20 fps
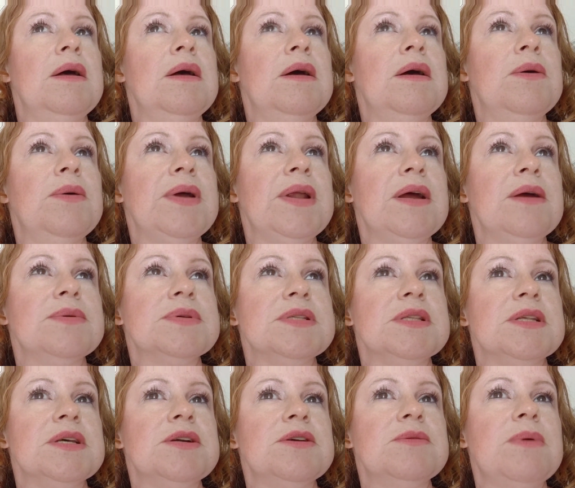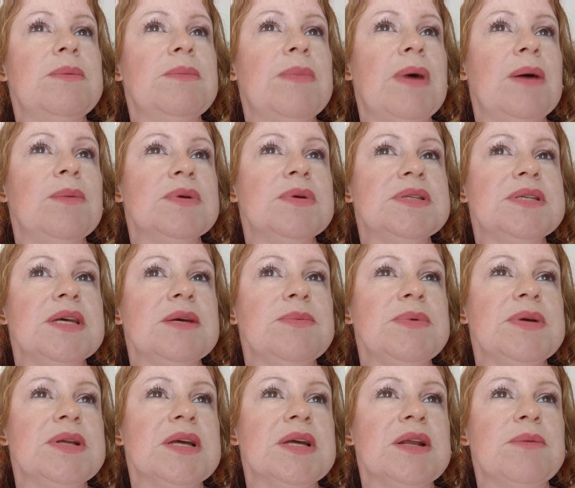When I was little, my mom would take
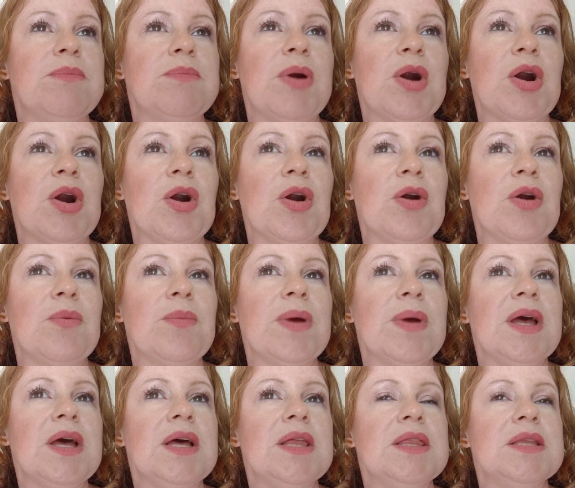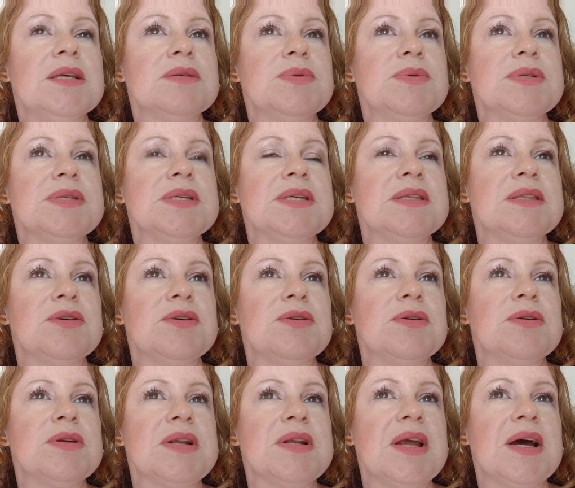me to get a perm, and this was in the
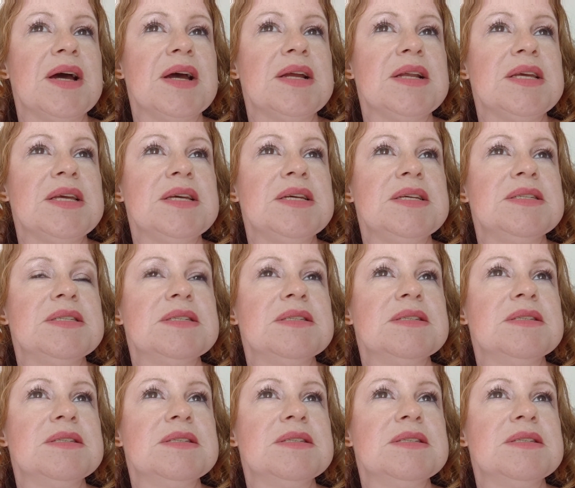early 90s.